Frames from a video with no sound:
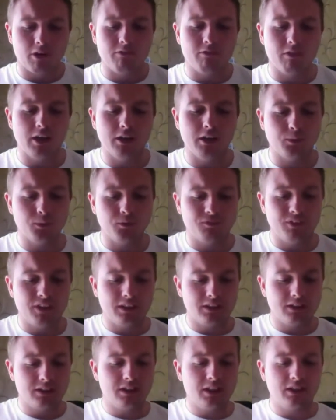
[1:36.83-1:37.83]
Right, we'll
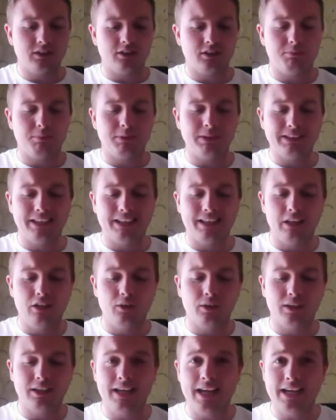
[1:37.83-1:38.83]
first start off by taking a
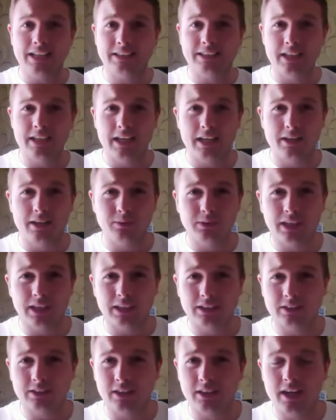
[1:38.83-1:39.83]
look at yesterday, and it was
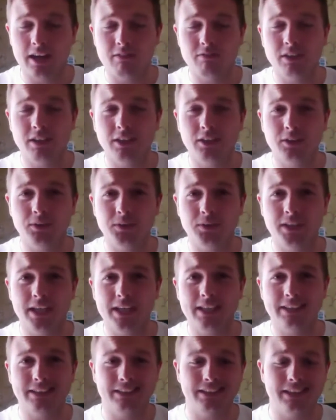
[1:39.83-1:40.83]
actually a really good
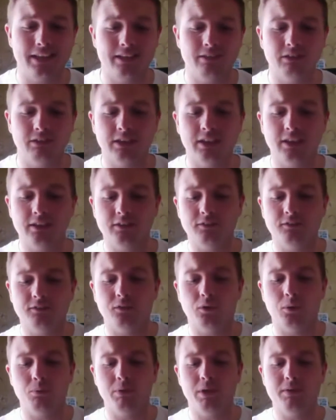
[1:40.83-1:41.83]
day yesterday. A return to
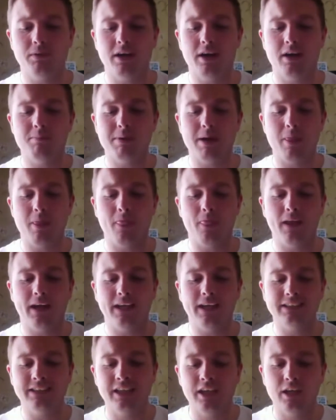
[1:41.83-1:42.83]
form, no doubt about
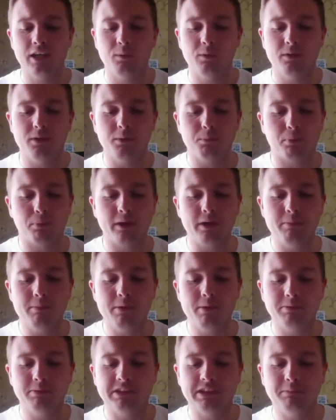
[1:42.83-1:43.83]
that, with the
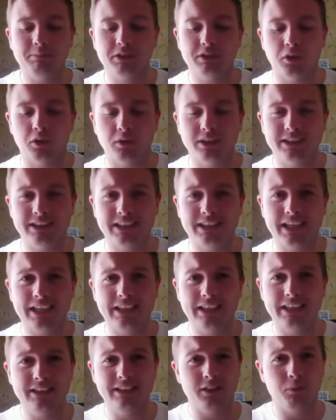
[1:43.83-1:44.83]
premium tip
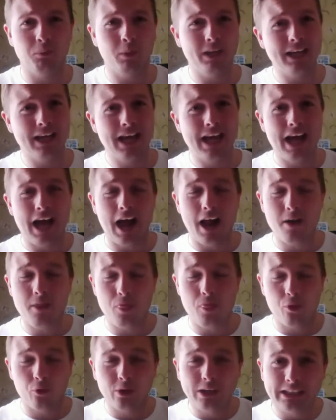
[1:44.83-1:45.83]
Sonitation winning at
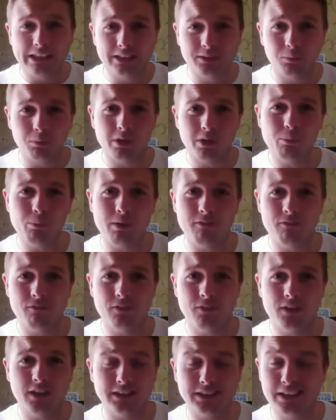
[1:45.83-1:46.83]
3-1 when
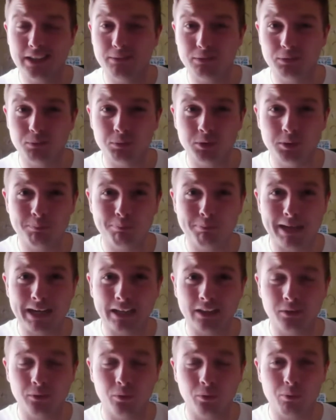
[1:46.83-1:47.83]
first tipped and was
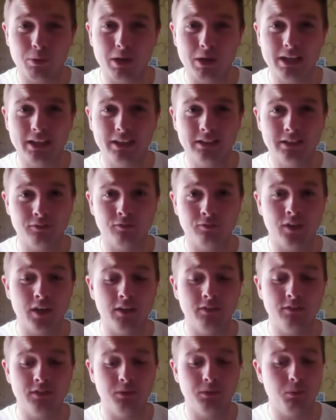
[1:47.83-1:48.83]
backed all the way into
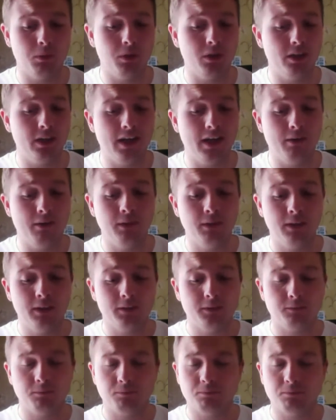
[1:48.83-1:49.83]
5-1 now.
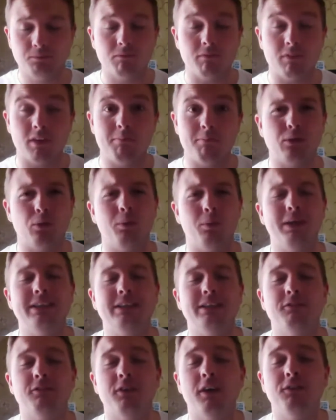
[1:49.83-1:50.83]
Backed all the way
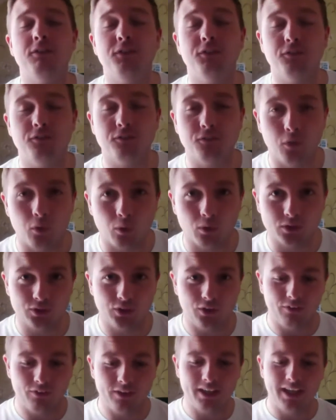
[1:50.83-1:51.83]
into 5-4,
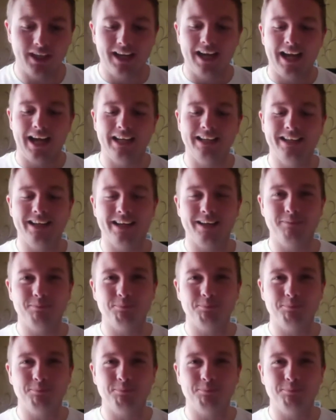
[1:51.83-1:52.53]
sorry. And